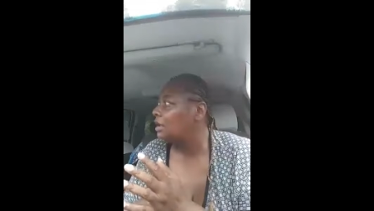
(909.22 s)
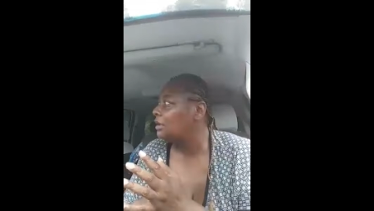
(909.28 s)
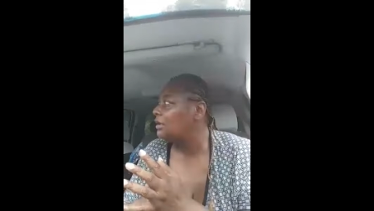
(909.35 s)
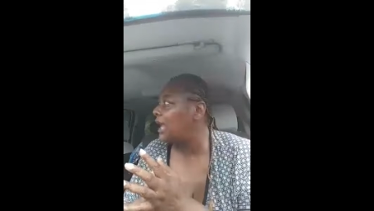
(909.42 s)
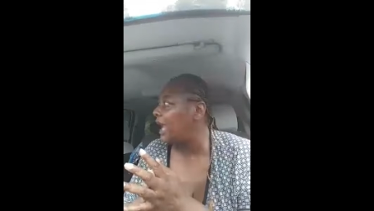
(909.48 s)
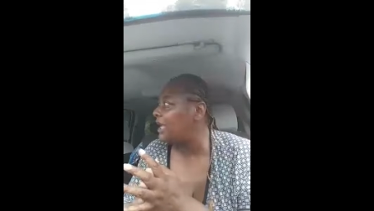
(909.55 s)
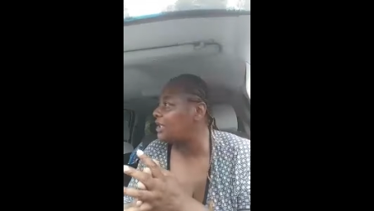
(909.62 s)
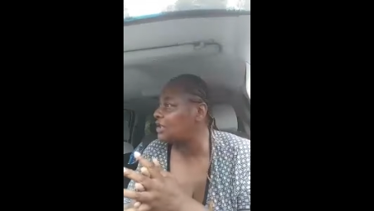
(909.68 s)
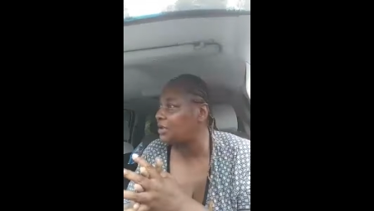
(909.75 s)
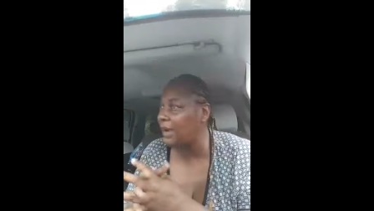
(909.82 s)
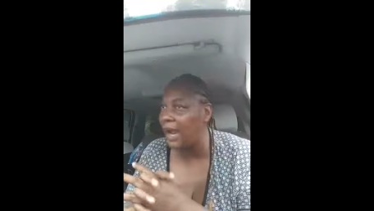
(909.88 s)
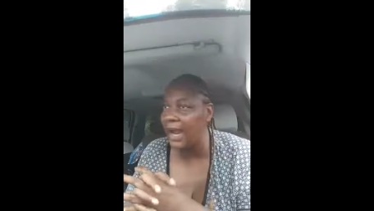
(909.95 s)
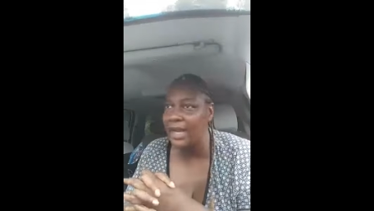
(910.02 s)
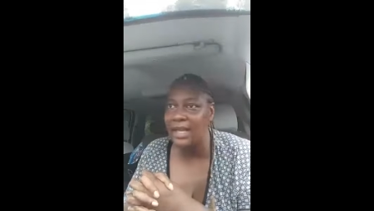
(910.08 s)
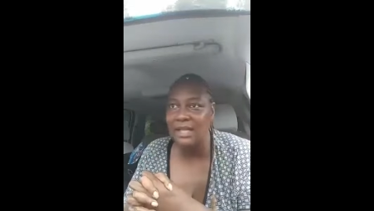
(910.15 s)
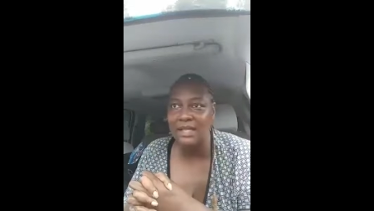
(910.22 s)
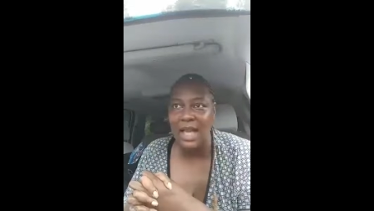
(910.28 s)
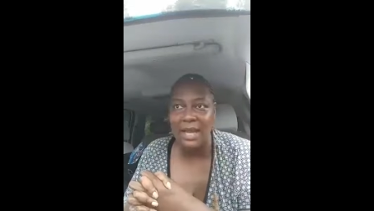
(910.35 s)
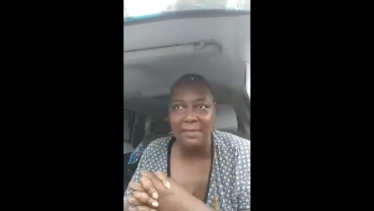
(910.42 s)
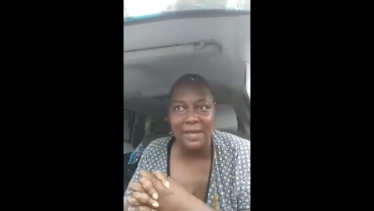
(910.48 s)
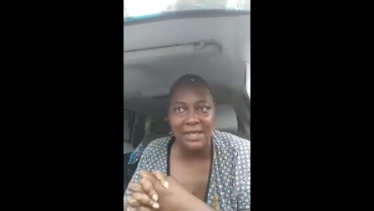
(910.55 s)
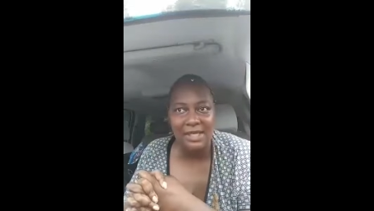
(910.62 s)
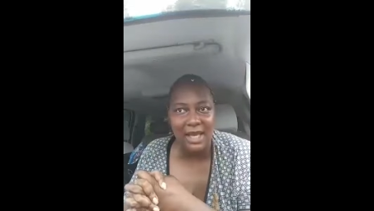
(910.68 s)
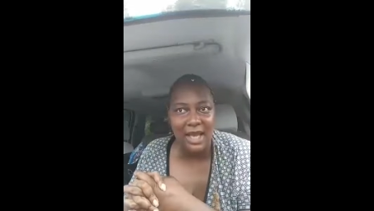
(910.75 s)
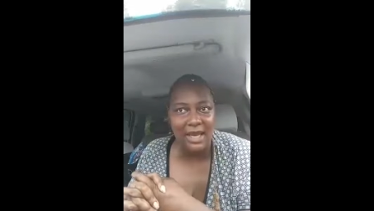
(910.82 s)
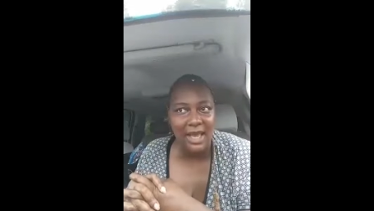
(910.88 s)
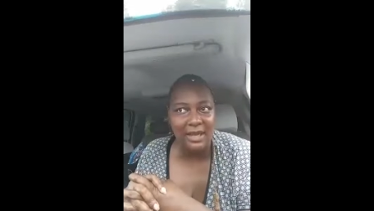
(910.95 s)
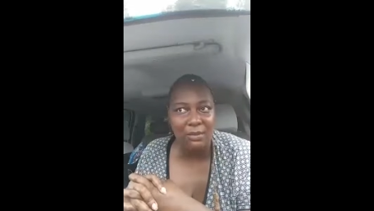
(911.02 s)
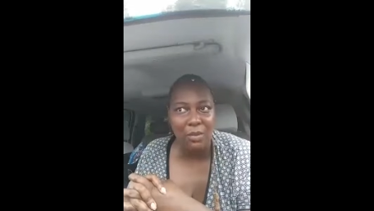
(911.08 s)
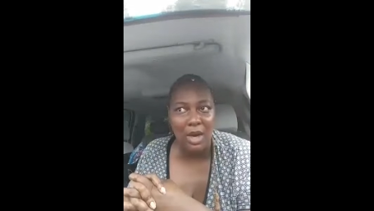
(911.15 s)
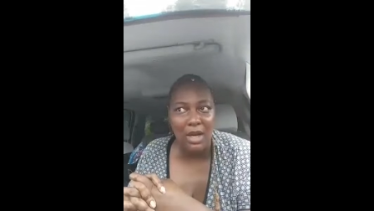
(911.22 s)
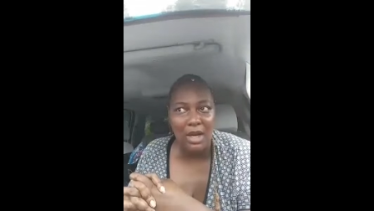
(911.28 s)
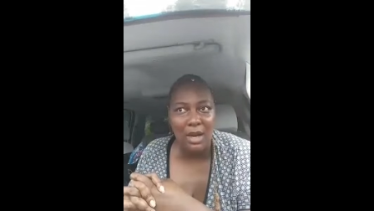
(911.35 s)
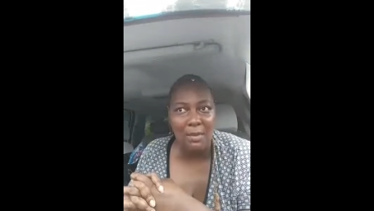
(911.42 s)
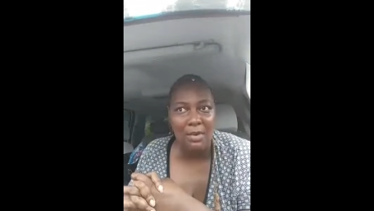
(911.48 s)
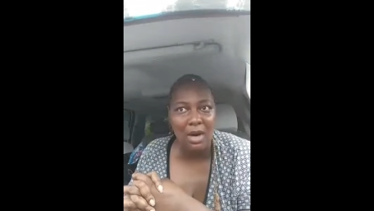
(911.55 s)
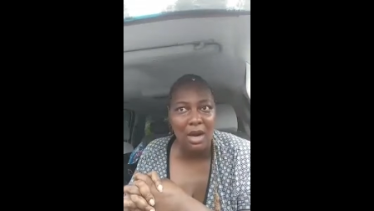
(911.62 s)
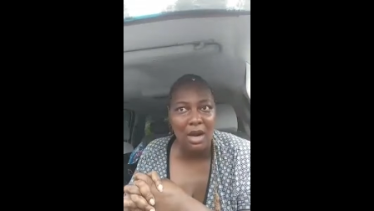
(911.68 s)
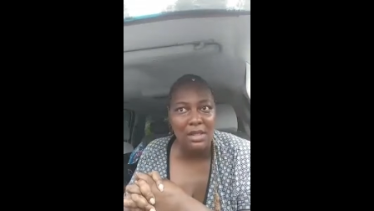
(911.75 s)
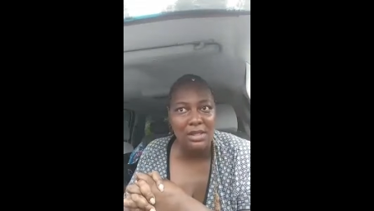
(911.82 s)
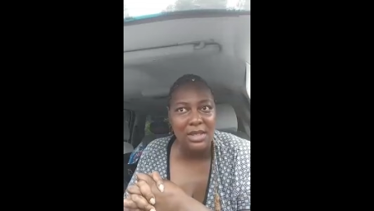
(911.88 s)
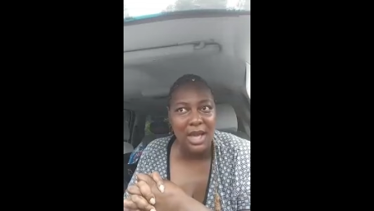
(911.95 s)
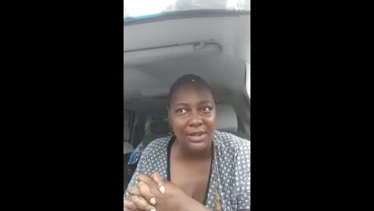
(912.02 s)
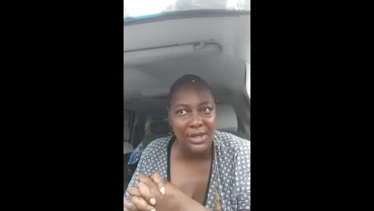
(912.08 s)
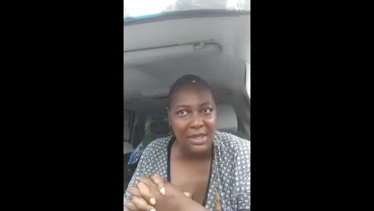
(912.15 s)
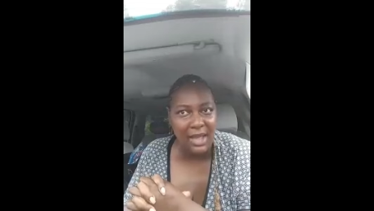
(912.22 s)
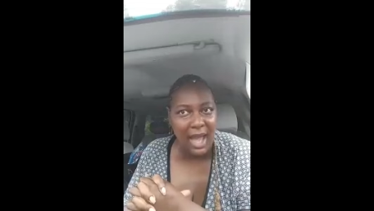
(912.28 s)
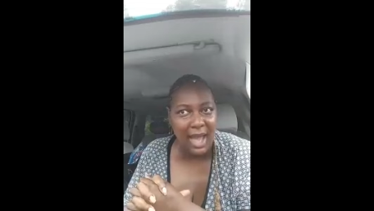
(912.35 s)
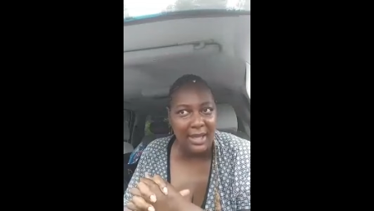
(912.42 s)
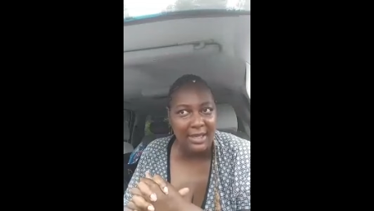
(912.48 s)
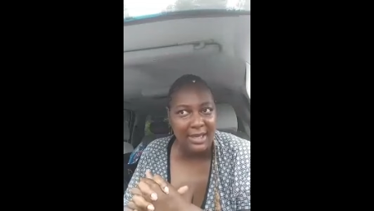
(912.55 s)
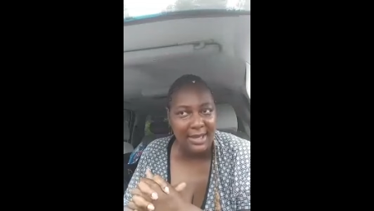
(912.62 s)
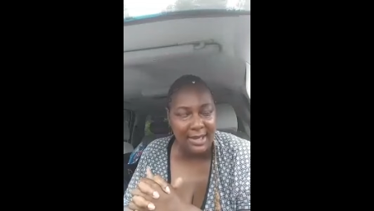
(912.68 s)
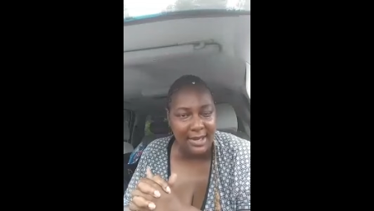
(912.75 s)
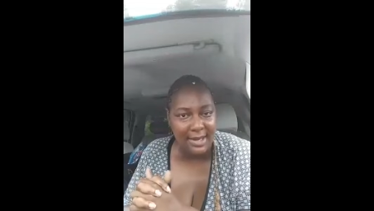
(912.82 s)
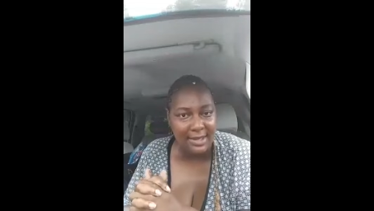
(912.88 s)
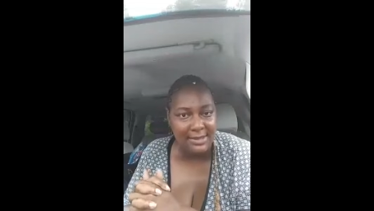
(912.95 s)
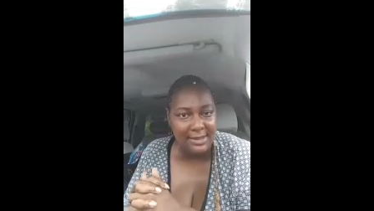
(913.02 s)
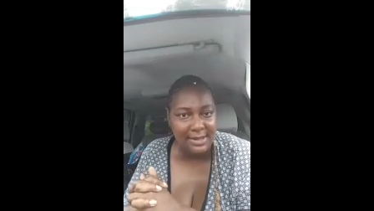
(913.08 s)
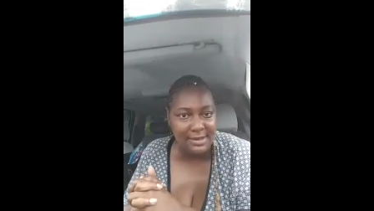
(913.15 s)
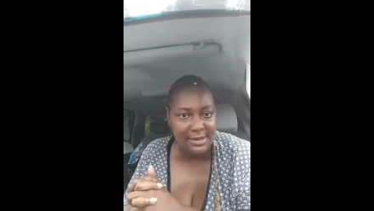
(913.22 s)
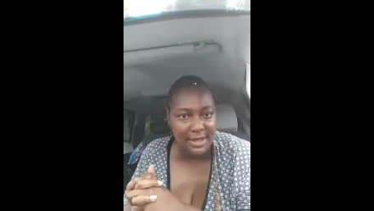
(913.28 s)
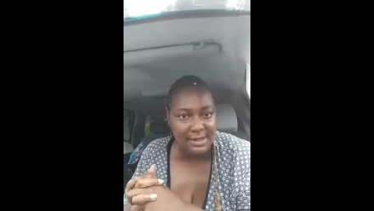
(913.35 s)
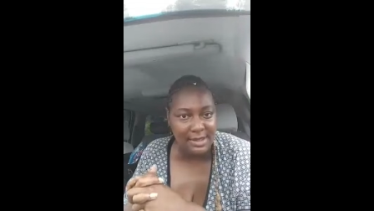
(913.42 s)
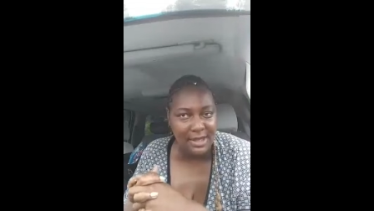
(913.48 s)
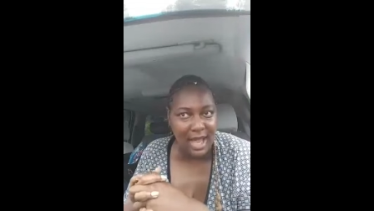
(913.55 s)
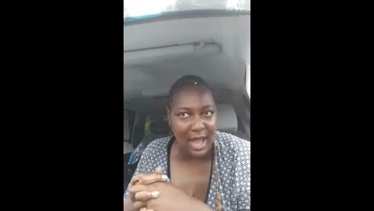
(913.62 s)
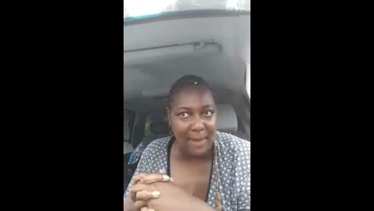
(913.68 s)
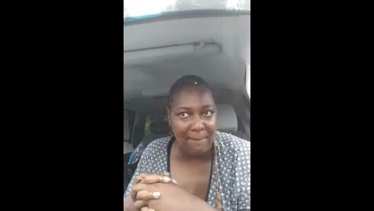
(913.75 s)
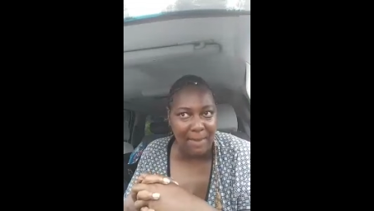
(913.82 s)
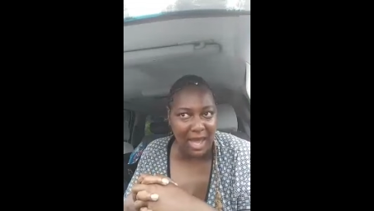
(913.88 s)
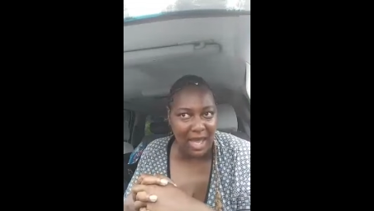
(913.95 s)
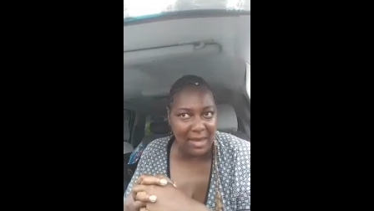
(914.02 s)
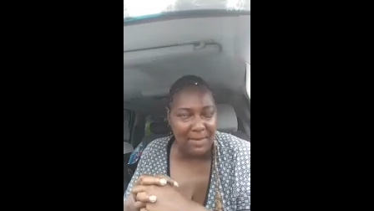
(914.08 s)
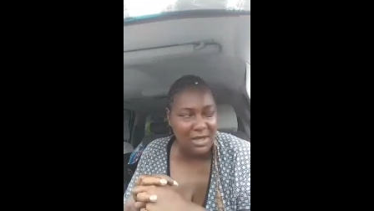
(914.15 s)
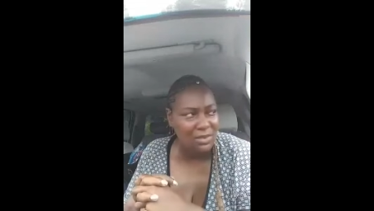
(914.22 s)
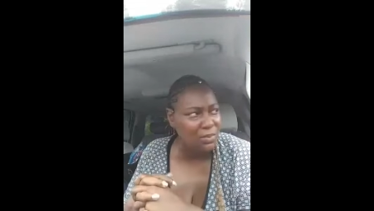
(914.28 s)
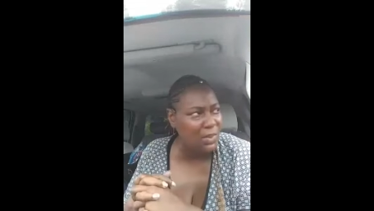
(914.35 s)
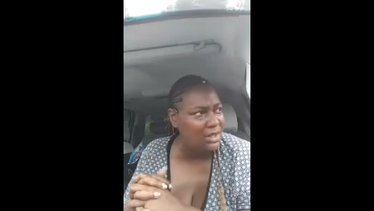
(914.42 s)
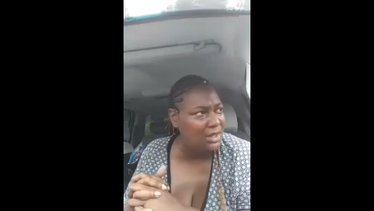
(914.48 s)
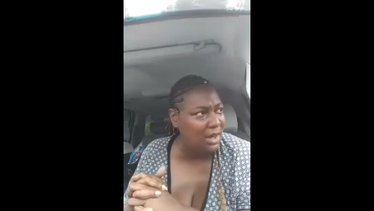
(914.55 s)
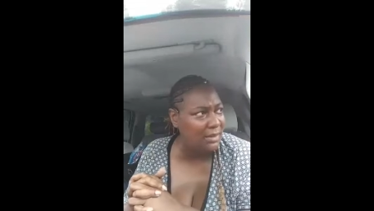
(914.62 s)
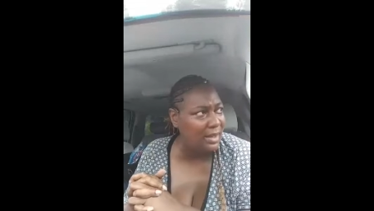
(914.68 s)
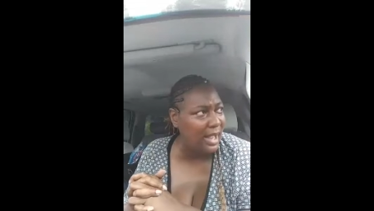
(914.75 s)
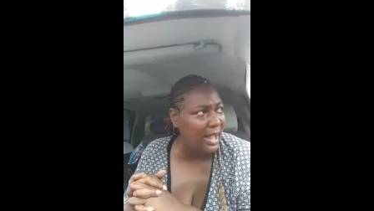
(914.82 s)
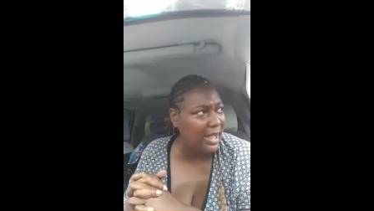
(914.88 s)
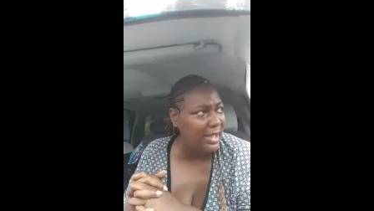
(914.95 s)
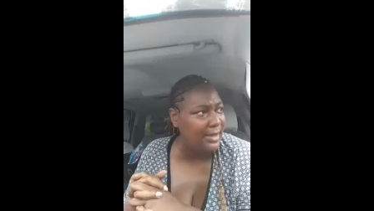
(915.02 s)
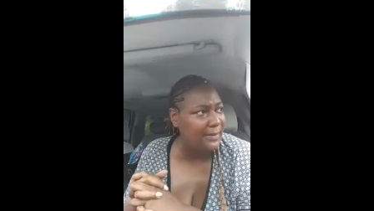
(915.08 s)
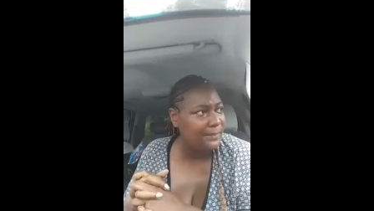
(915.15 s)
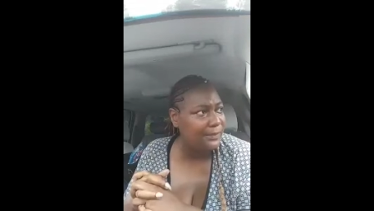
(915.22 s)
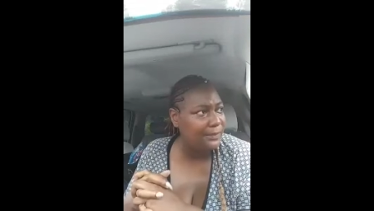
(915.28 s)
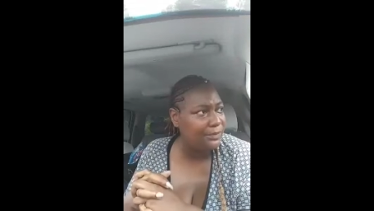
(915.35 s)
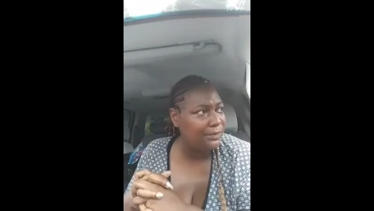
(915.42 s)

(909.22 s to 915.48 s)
They trainees, they be saying that one of them girls says she got kids. She says she got babies. What's her name?